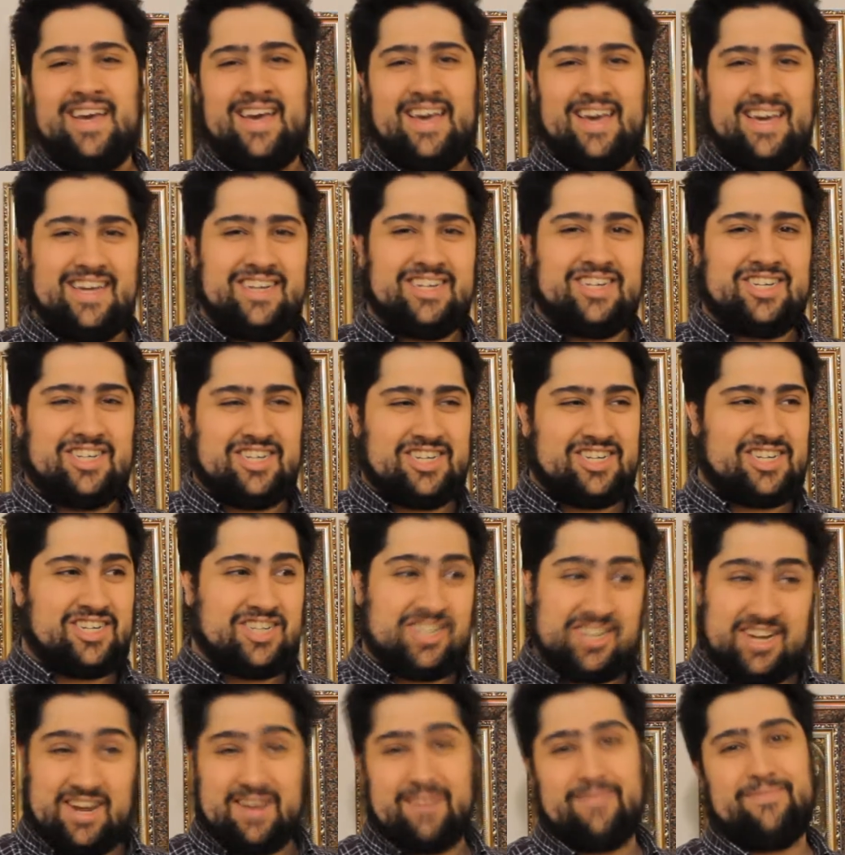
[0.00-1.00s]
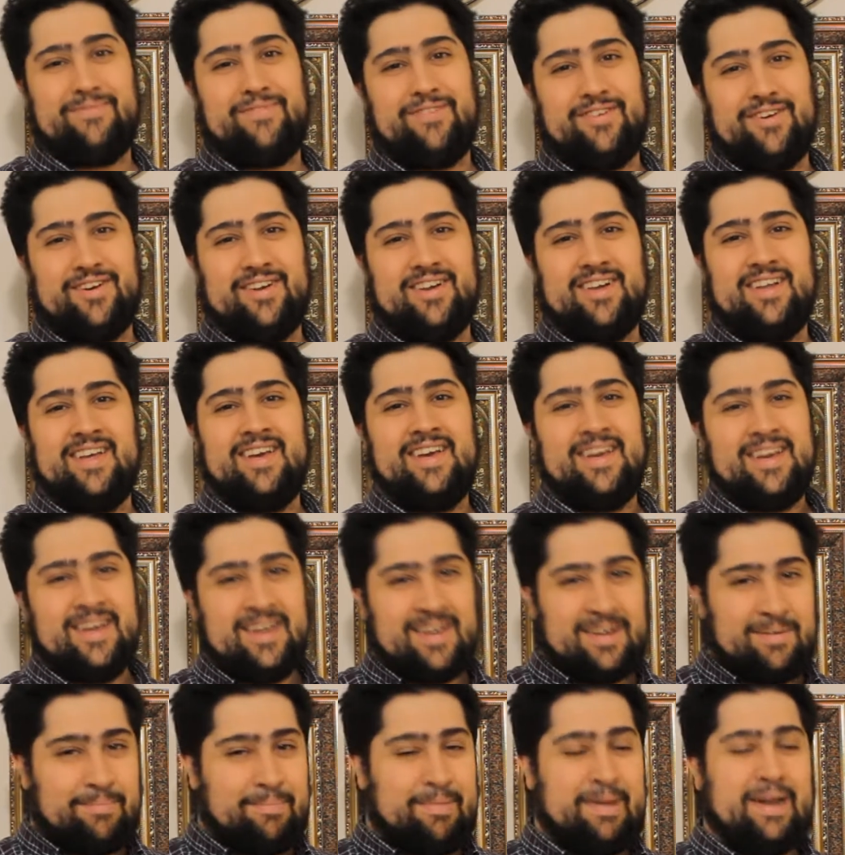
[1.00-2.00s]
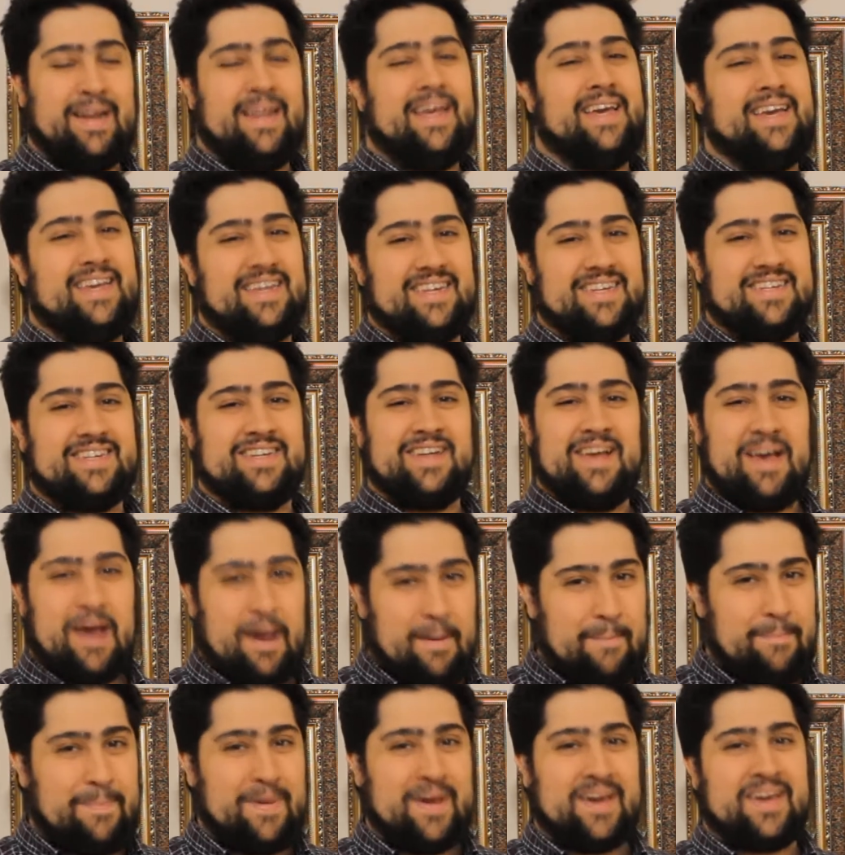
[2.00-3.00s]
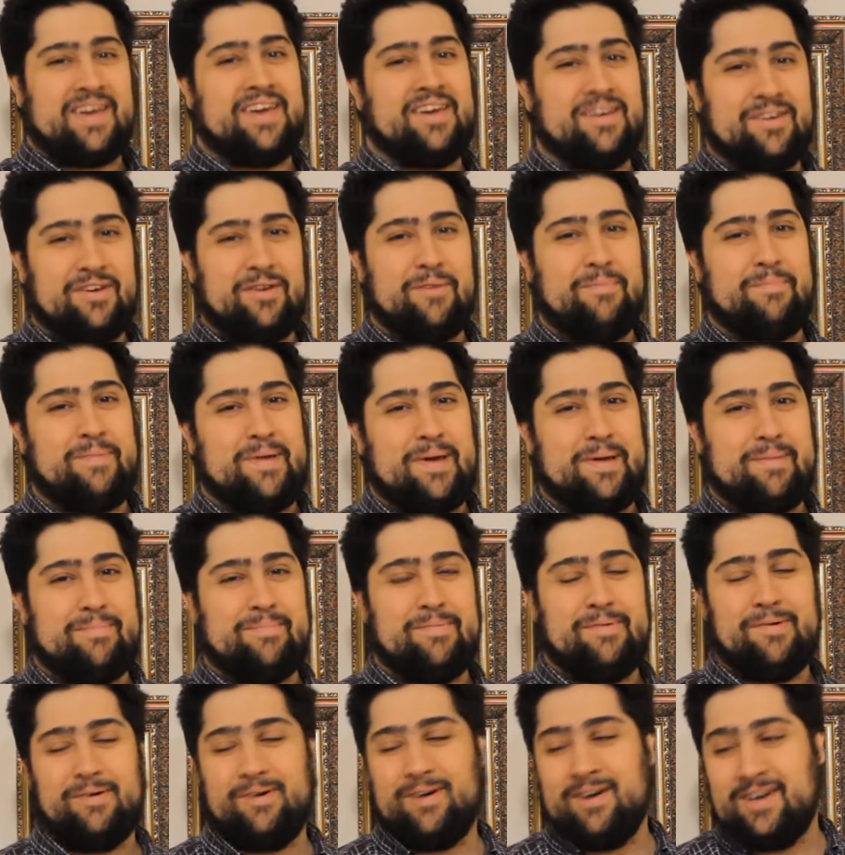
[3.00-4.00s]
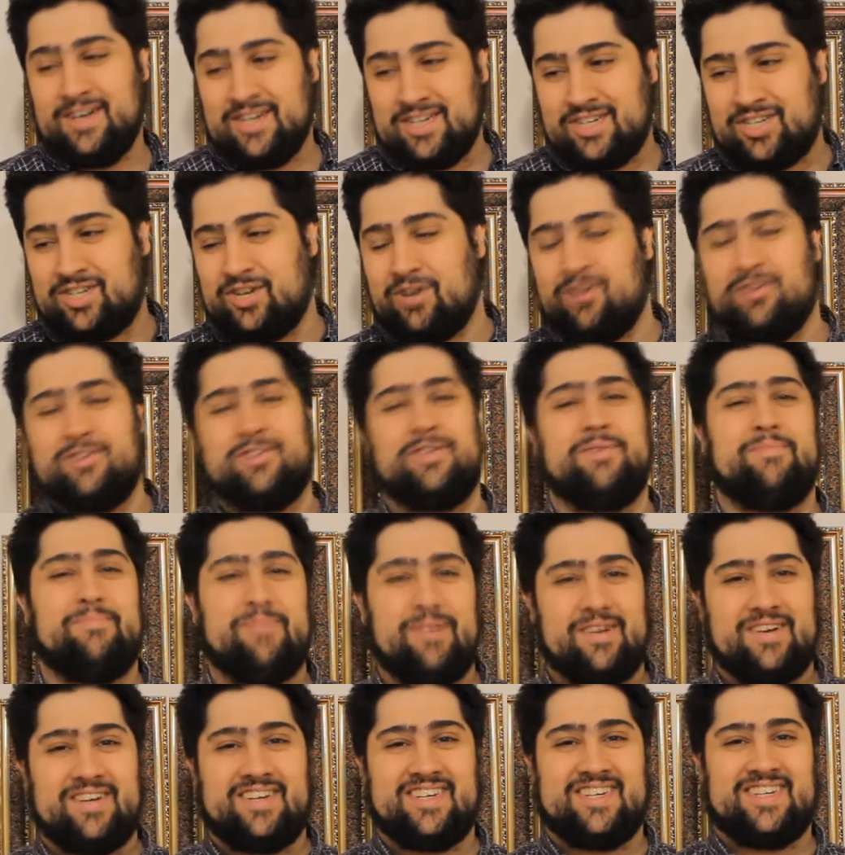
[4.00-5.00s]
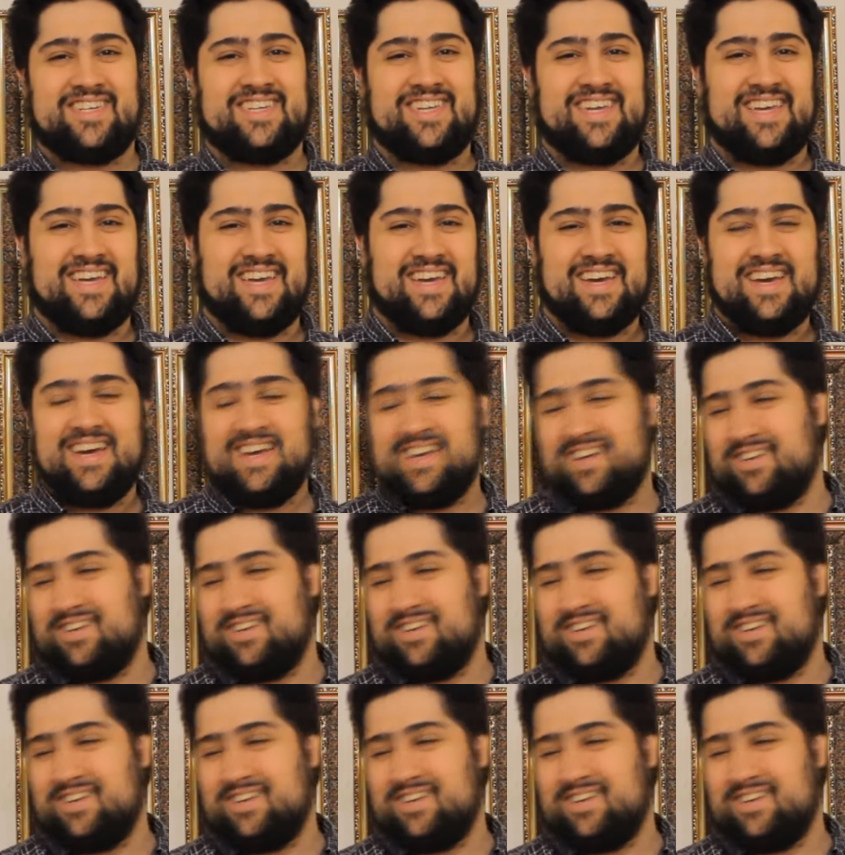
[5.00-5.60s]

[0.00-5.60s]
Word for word: It's just shameful. Please, I'm begging you people, show some modesty.